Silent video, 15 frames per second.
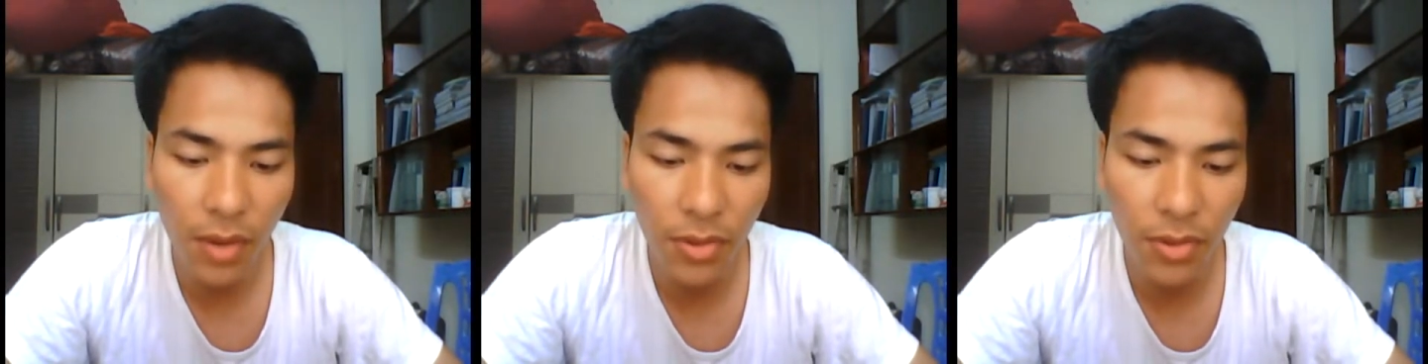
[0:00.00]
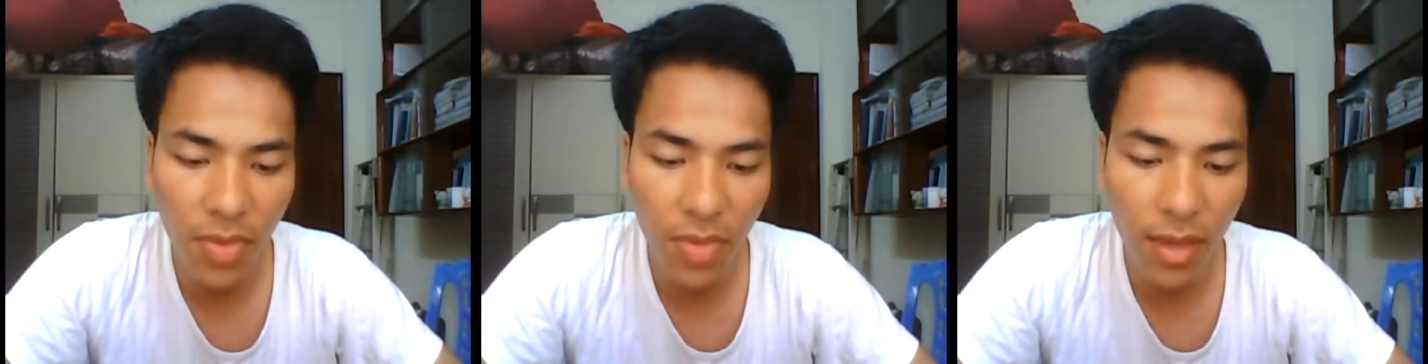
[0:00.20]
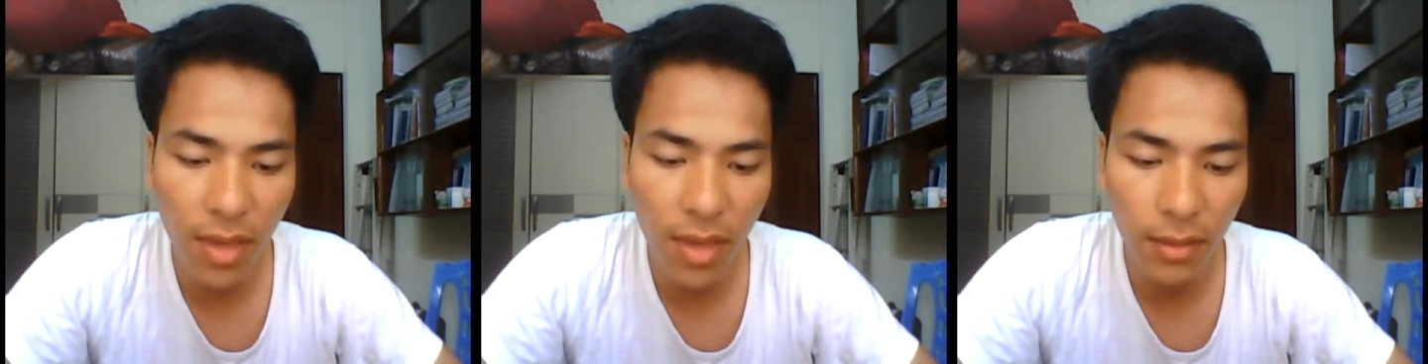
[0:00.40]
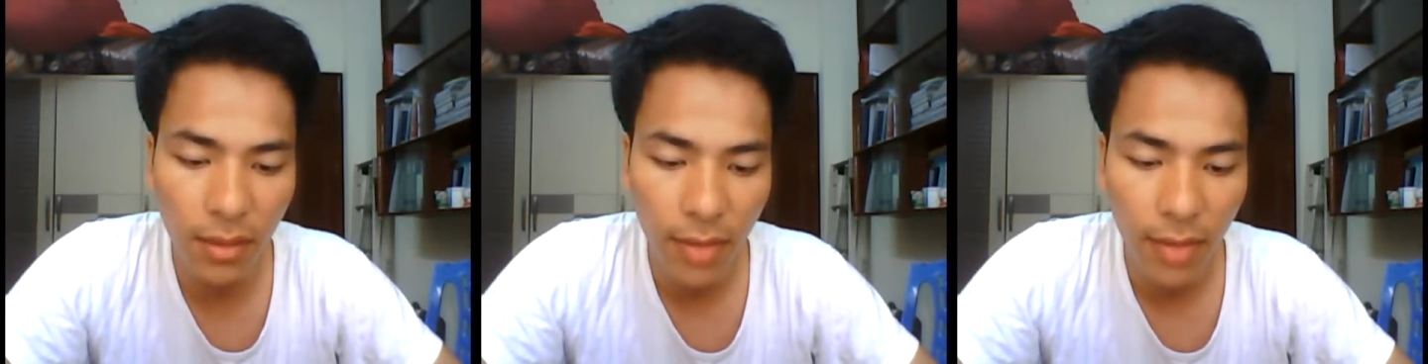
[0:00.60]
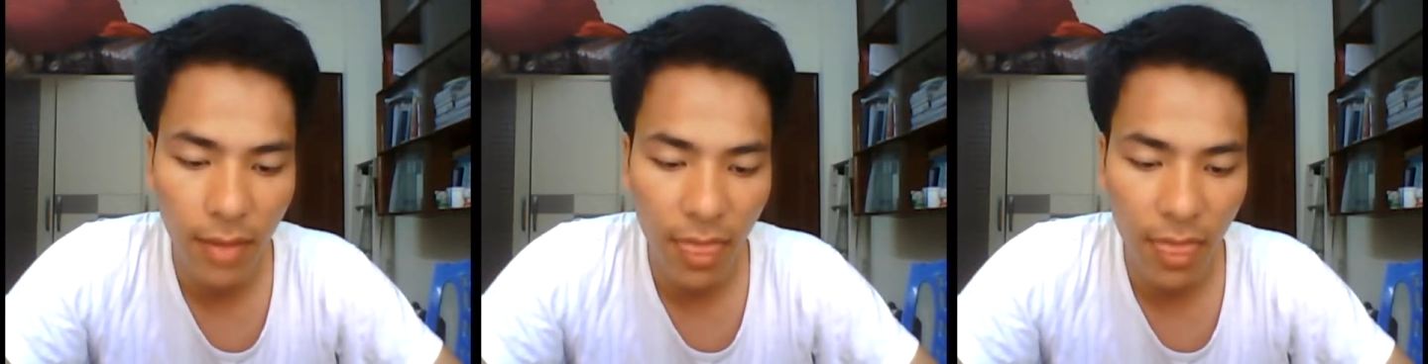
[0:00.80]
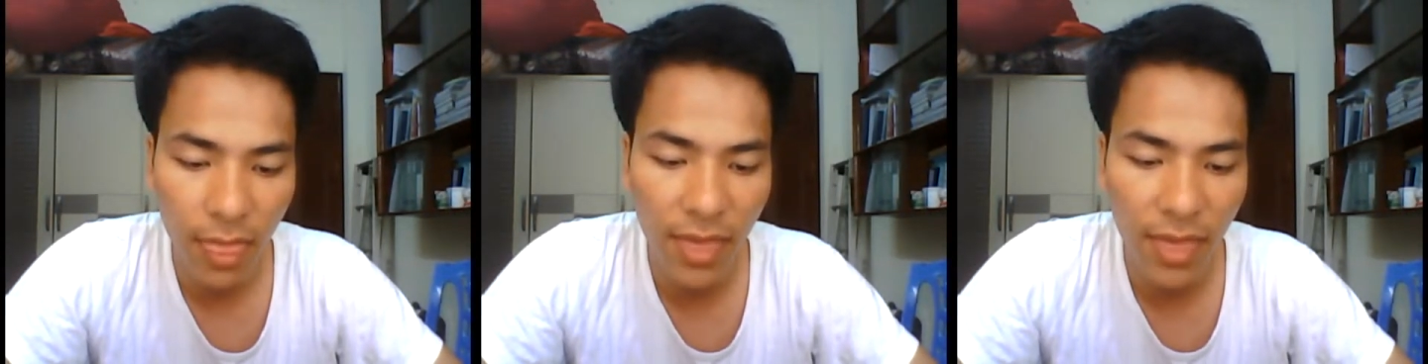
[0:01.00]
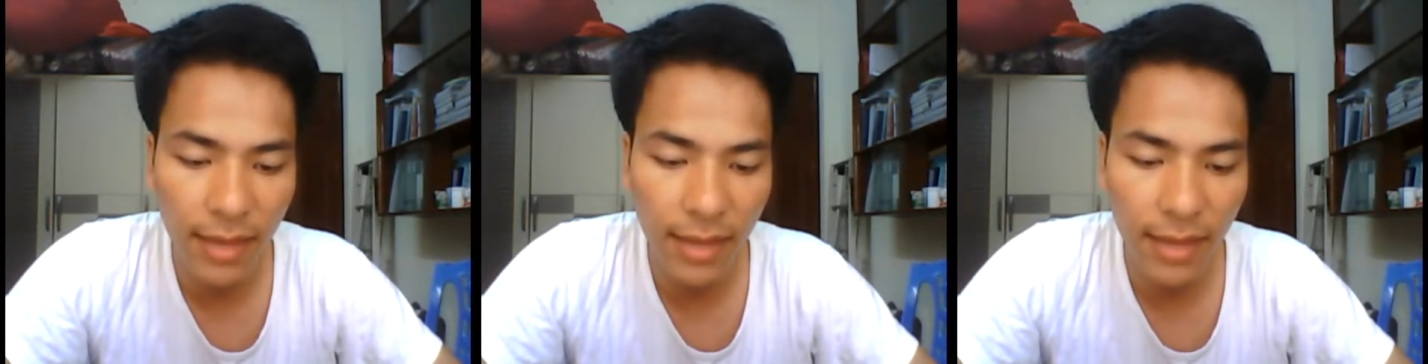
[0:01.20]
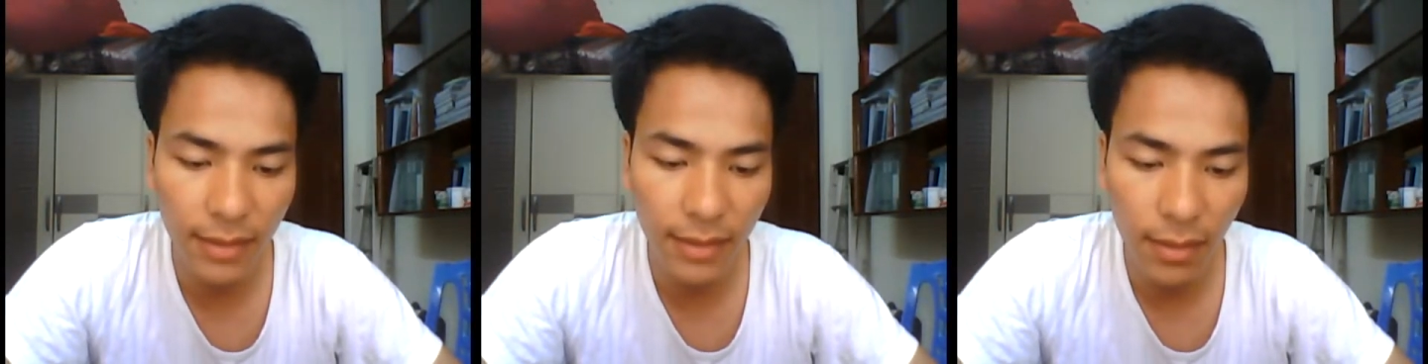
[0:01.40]
to the
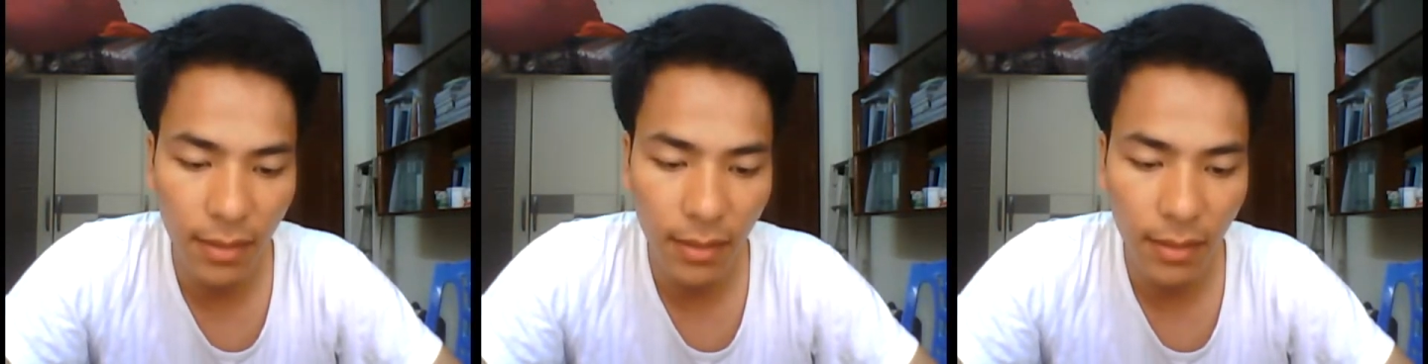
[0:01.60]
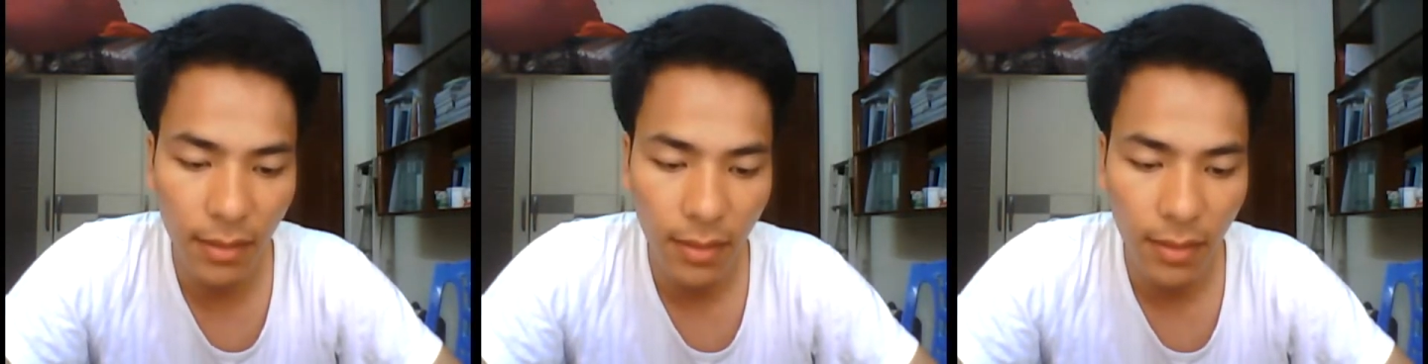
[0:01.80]
theater